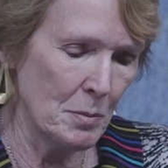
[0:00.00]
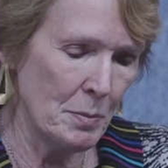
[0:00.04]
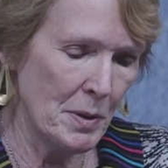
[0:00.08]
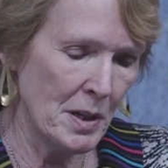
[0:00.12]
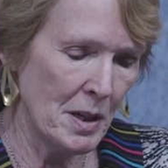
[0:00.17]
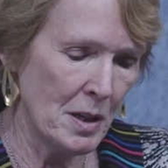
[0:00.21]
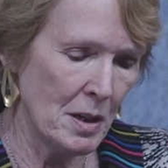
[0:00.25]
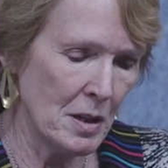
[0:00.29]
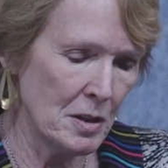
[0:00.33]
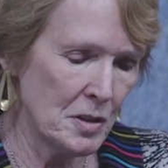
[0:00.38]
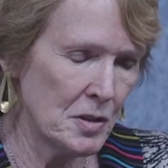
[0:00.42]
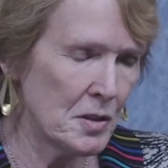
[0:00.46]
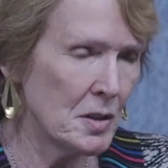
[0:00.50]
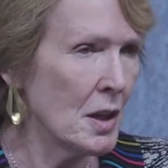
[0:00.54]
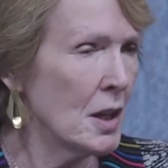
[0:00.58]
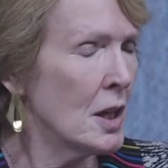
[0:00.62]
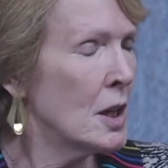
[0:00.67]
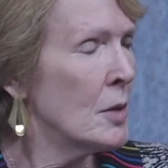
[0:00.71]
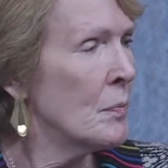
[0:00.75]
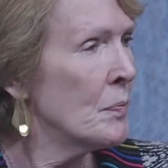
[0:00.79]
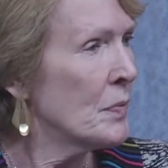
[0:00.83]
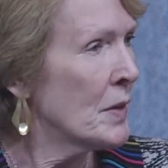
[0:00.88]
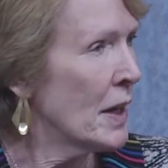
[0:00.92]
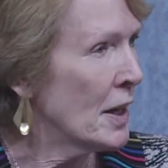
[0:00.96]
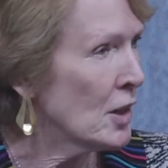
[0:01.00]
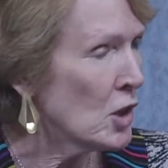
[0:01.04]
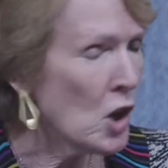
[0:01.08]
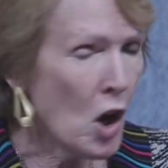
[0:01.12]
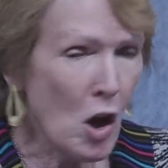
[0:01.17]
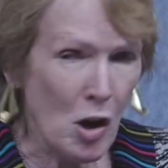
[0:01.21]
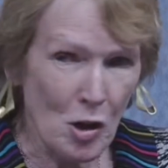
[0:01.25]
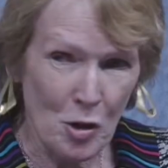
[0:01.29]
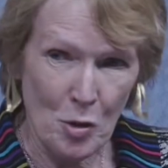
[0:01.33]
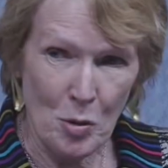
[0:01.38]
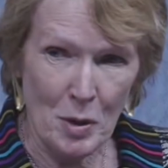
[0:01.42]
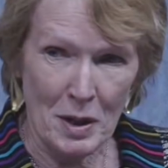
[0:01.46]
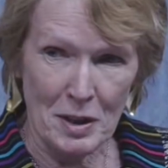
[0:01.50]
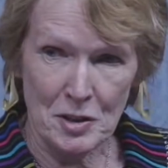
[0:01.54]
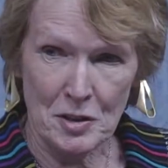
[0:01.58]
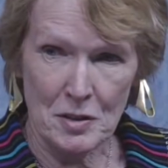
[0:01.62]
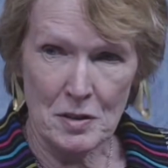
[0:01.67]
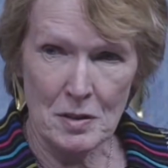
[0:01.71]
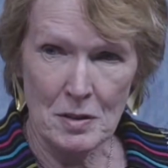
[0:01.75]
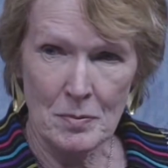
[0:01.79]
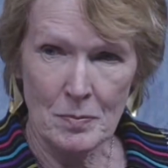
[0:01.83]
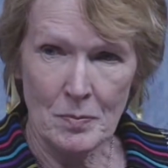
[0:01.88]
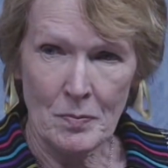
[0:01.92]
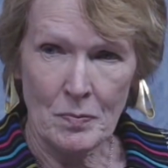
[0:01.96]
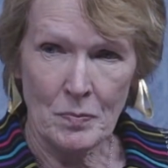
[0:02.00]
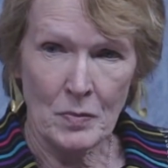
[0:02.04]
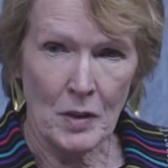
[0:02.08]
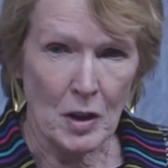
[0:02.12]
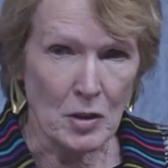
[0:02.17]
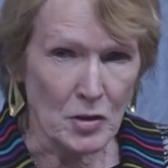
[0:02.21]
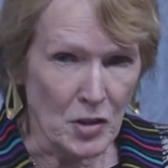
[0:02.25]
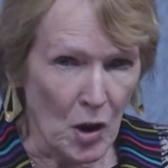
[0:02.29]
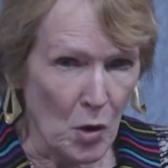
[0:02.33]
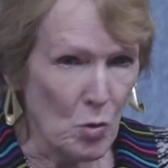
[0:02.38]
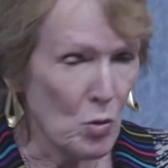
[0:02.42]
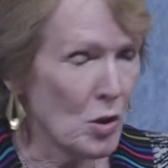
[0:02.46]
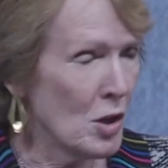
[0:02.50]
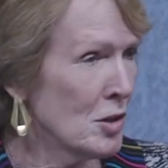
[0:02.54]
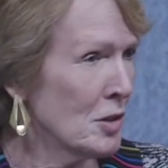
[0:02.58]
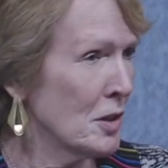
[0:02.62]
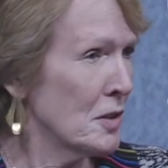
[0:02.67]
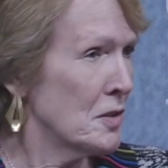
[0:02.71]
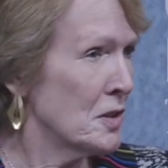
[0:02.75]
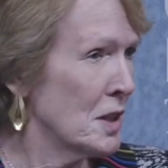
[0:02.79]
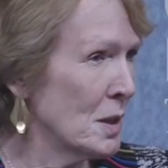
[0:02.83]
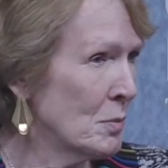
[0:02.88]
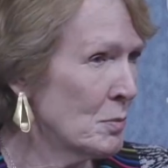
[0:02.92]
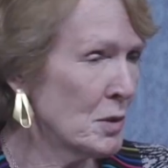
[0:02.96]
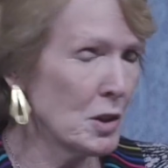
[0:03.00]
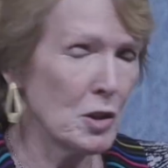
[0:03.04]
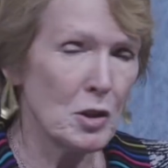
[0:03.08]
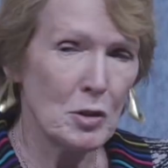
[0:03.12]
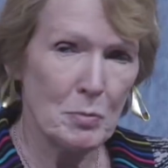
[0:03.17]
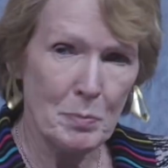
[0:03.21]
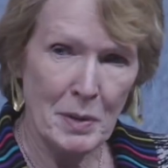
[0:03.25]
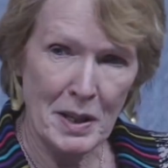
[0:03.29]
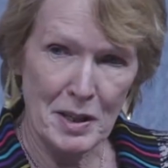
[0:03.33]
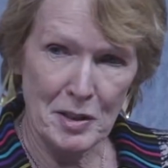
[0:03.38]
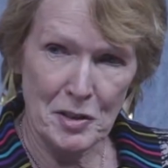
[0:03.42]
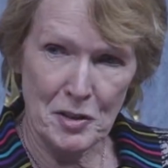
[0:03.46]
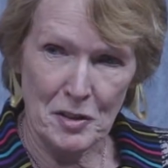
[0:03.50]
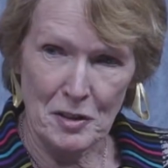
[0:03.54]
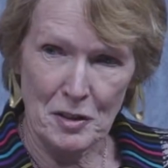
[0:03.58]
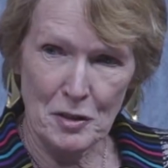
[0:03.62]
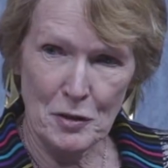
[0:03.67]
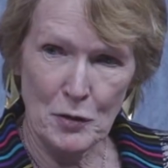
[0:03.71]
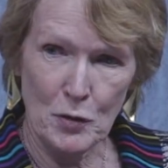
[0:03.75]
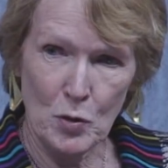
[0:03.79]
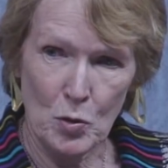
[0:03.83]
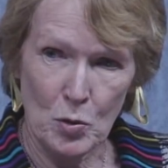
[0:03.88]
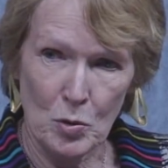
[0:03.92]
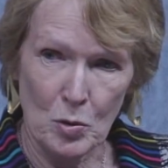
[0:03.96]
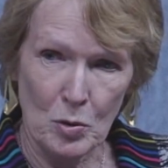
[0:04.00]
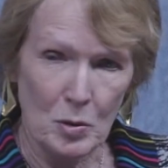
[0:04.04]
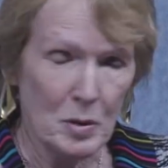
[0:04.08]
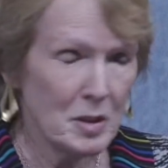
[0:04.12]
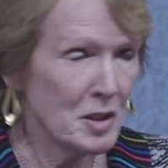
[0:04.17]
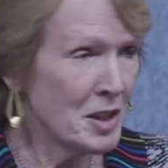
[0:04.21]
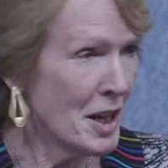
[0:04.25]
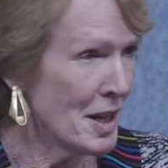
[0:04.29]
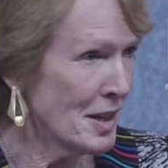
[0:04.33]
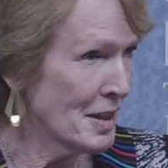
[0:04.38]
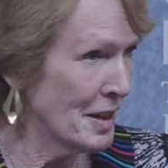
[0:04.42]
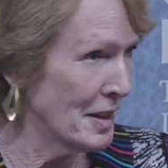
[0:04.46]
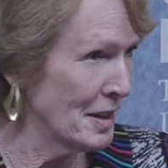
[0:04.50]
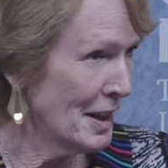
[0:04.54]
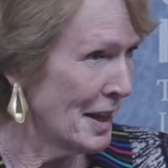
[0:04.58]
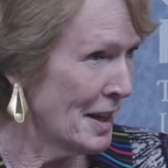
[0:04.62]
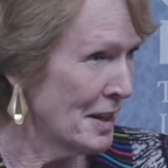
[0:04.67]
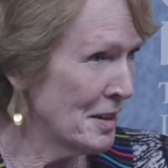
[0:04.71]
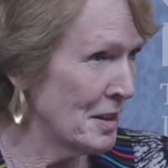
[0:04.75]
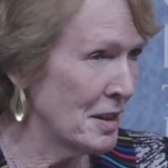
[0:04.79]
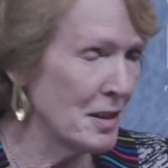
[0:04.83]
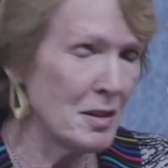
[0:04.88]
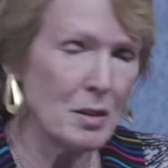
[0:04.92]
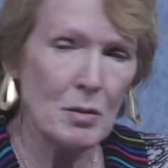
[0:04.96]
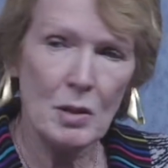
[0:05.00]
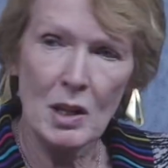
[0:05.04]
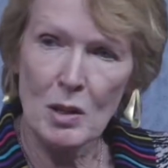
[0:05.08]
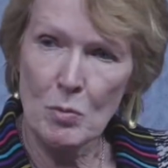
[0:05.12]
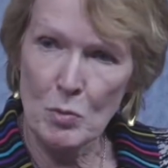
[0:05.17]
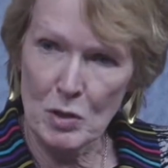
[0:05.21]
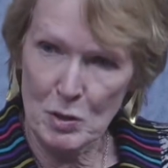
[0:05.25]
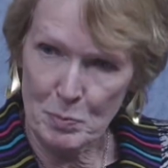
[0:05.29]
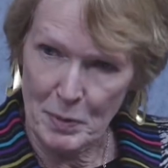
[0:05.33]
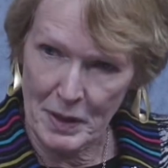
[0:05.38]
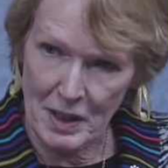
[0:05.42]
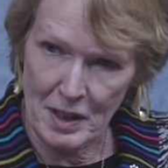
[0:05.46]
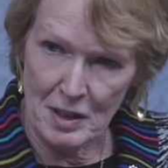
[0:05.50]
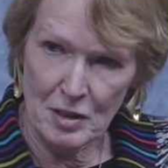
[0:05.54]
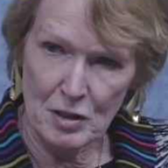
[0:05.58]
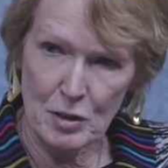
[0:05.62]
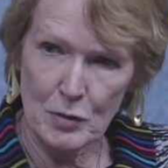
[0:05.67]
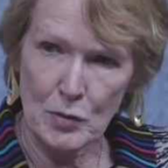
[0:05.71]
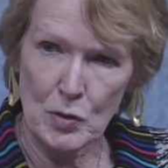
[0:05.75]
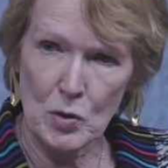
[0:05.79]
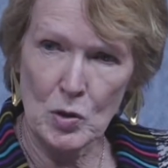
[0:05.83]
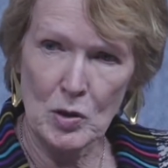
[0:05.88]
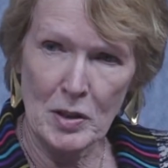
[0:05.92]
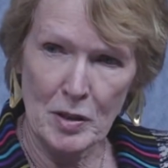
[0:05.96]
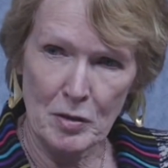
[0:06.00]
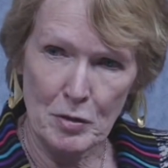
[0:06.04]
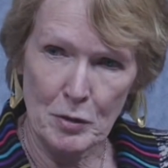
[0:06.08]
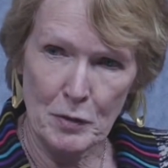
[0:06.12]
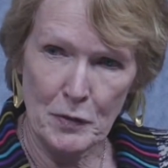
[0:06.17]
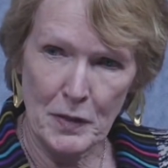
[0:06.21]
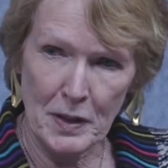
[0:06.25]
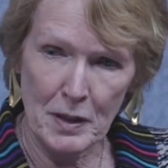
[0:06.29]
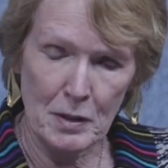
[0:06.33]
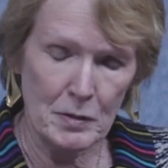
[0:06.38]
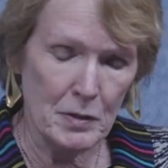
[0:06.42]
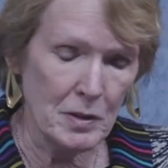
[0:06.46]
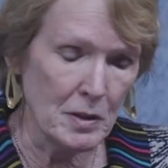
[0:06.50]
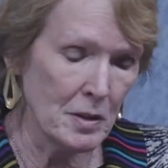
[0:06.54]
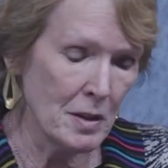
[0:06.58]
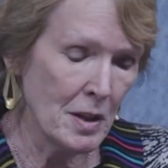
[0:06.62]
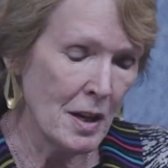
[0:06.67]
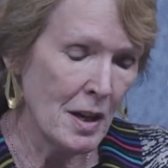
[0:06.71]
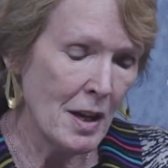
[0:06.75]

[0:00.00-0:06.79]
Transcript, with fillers: past. And conquest no longer seemed a good basis for taking land. It, it was beginning to fall out of favor.